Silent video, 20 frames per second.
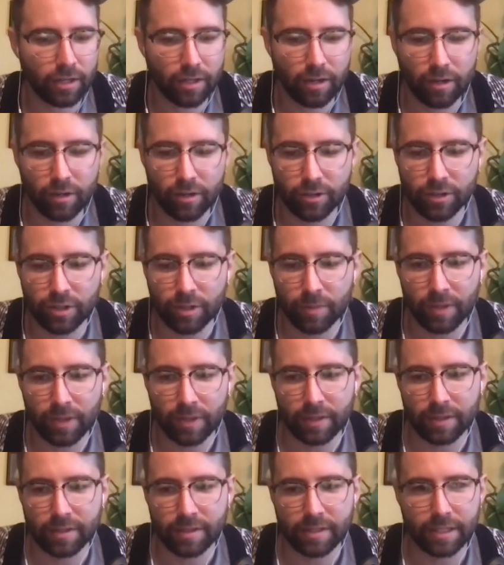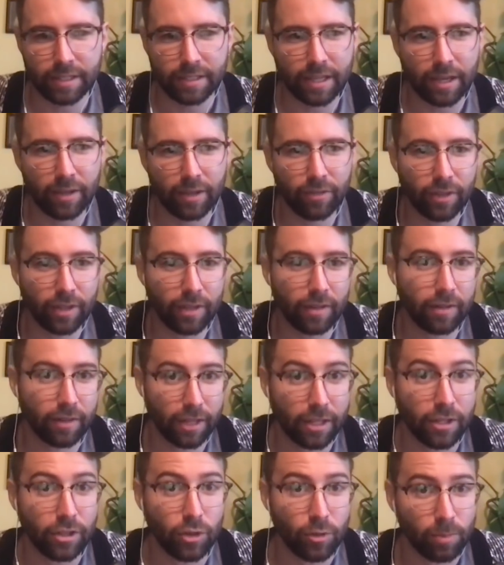or something that sticks out that
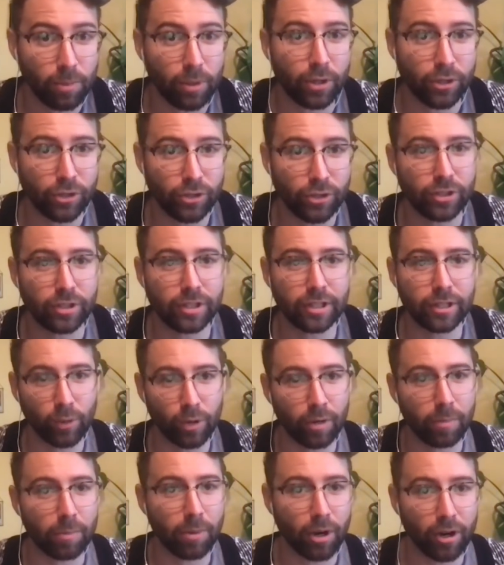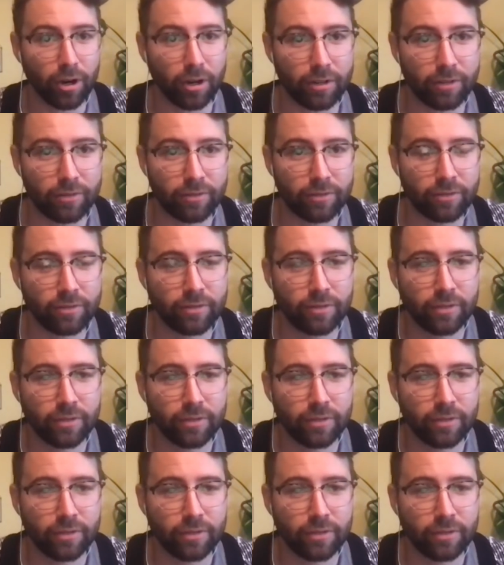that you personally were a part of